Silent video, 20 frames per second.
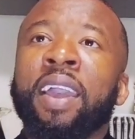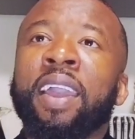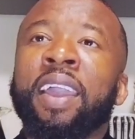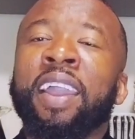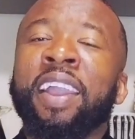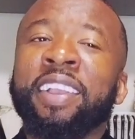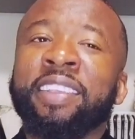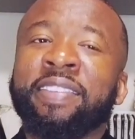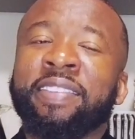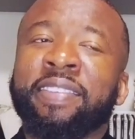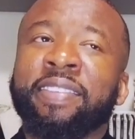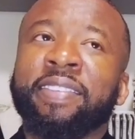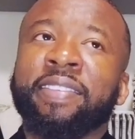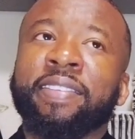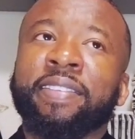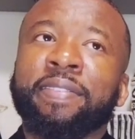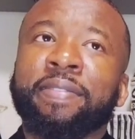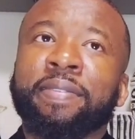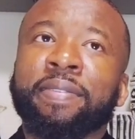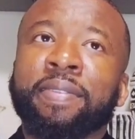
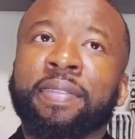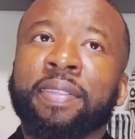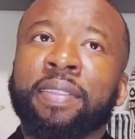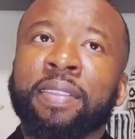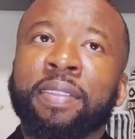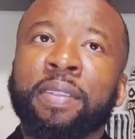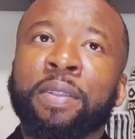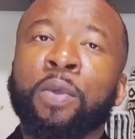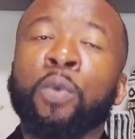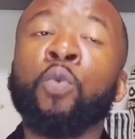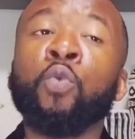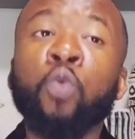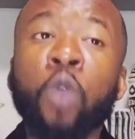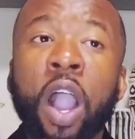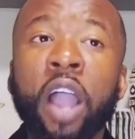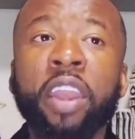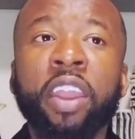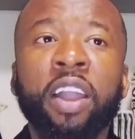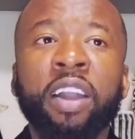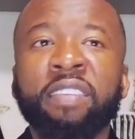is
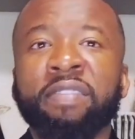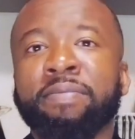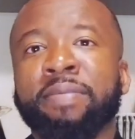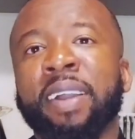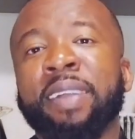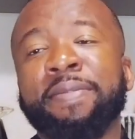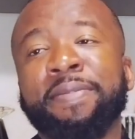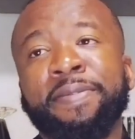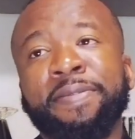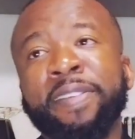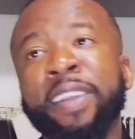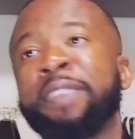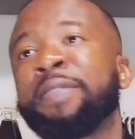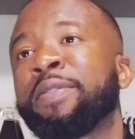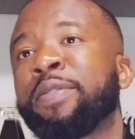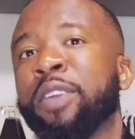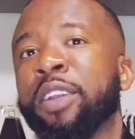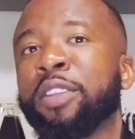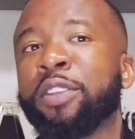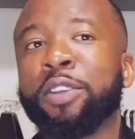one of my
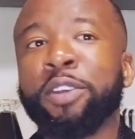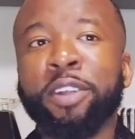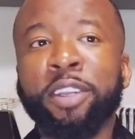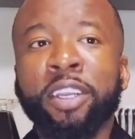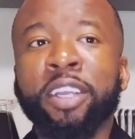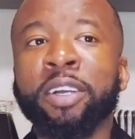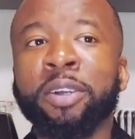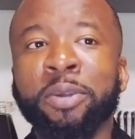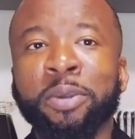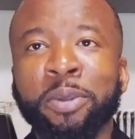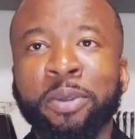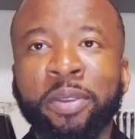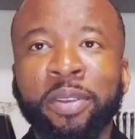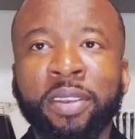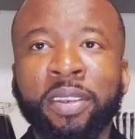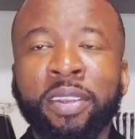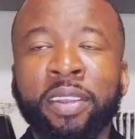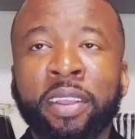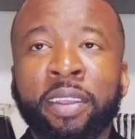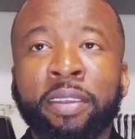favorite cologne.
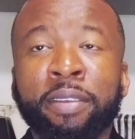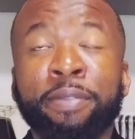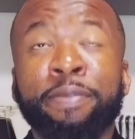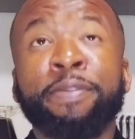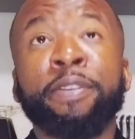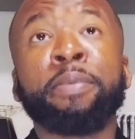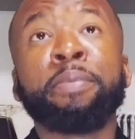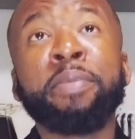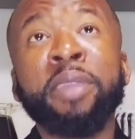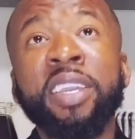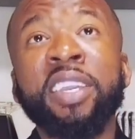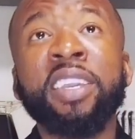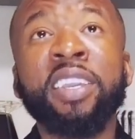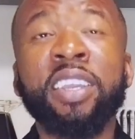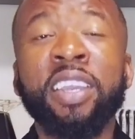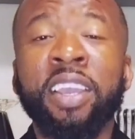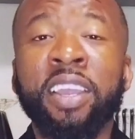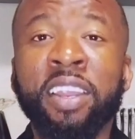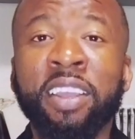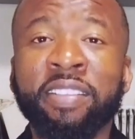For me,
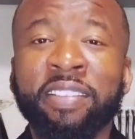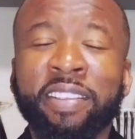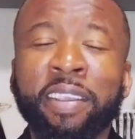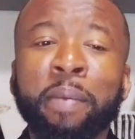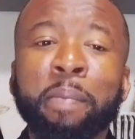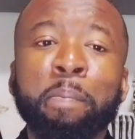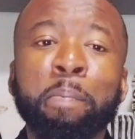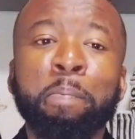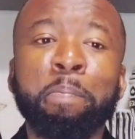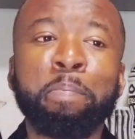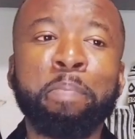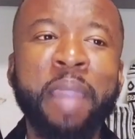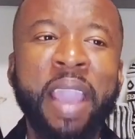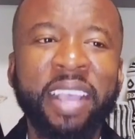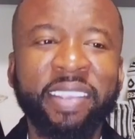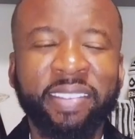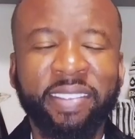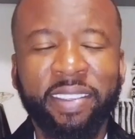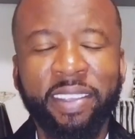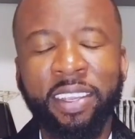it is the
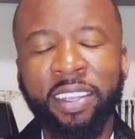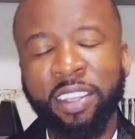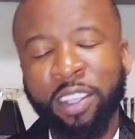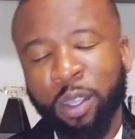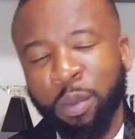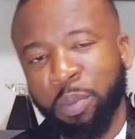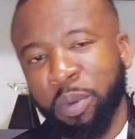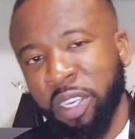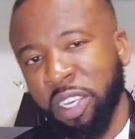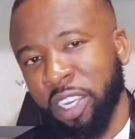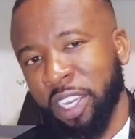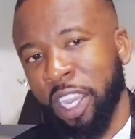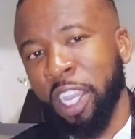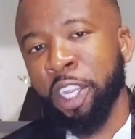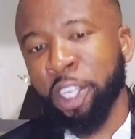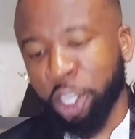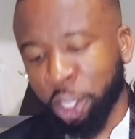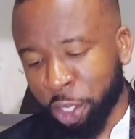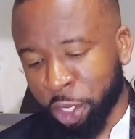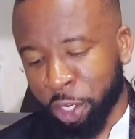best
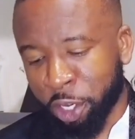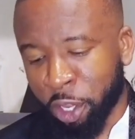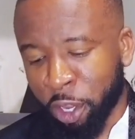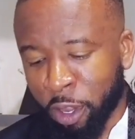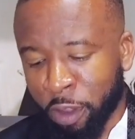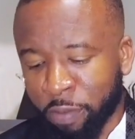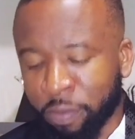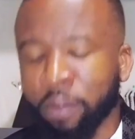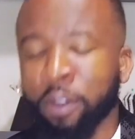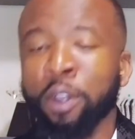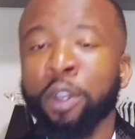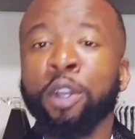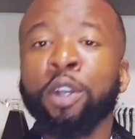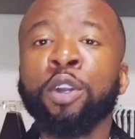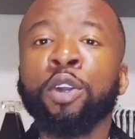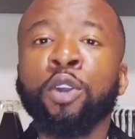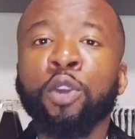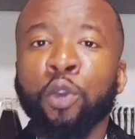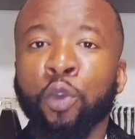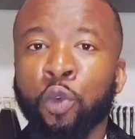interpretation of
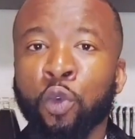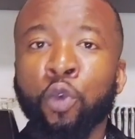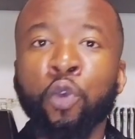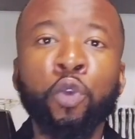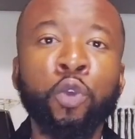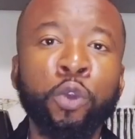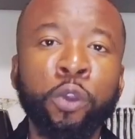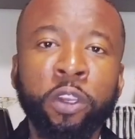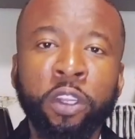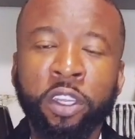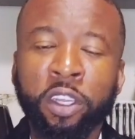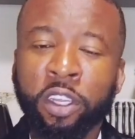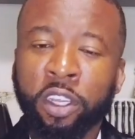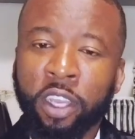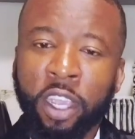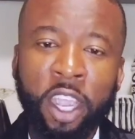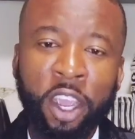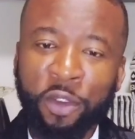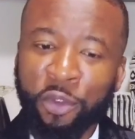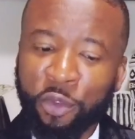oud
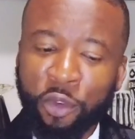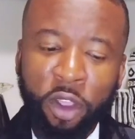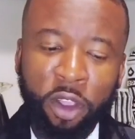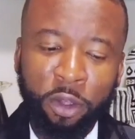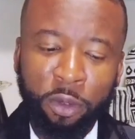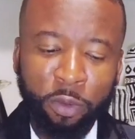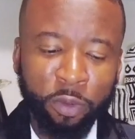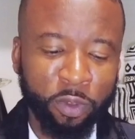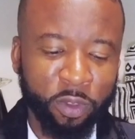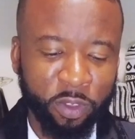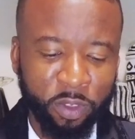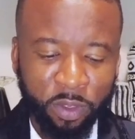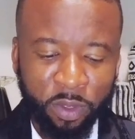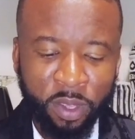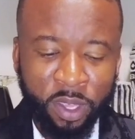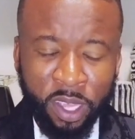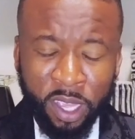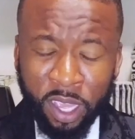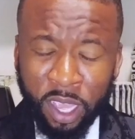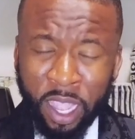and rose,
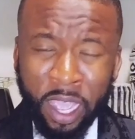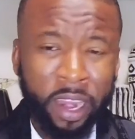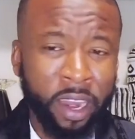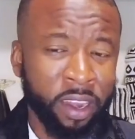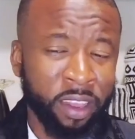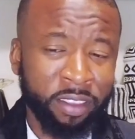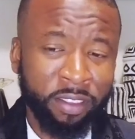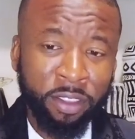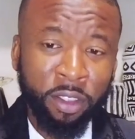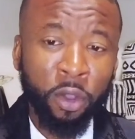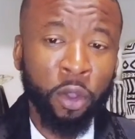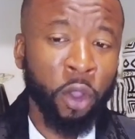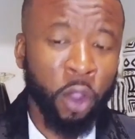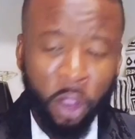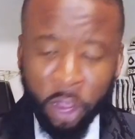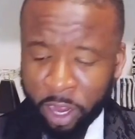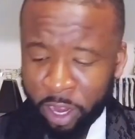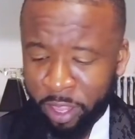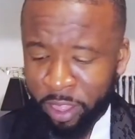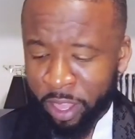and it is no
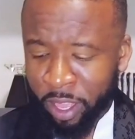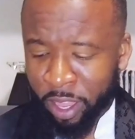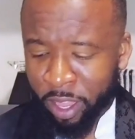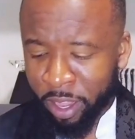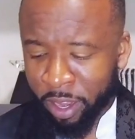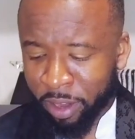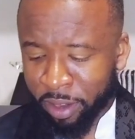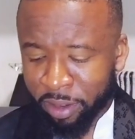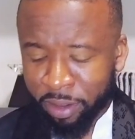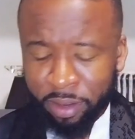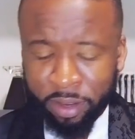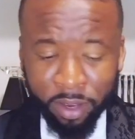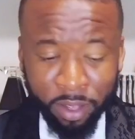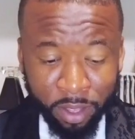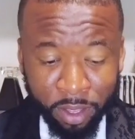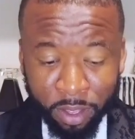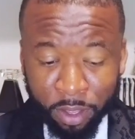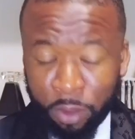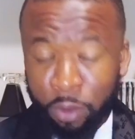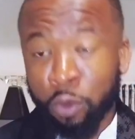other than
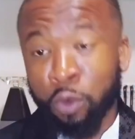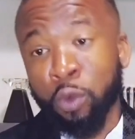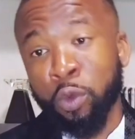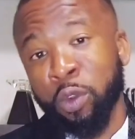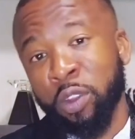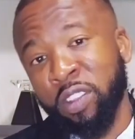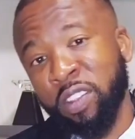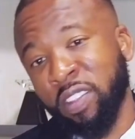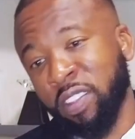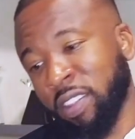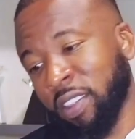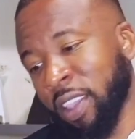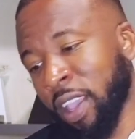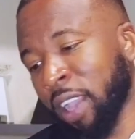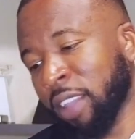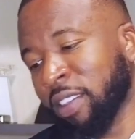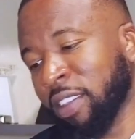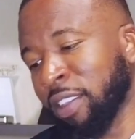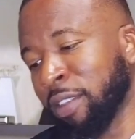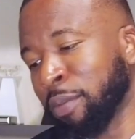oud
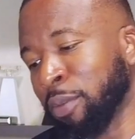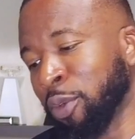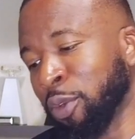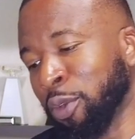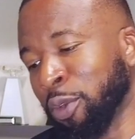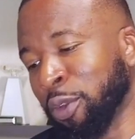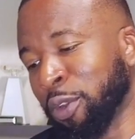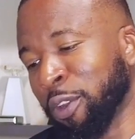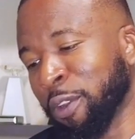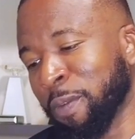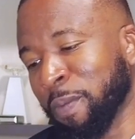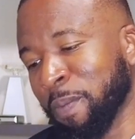satin mood.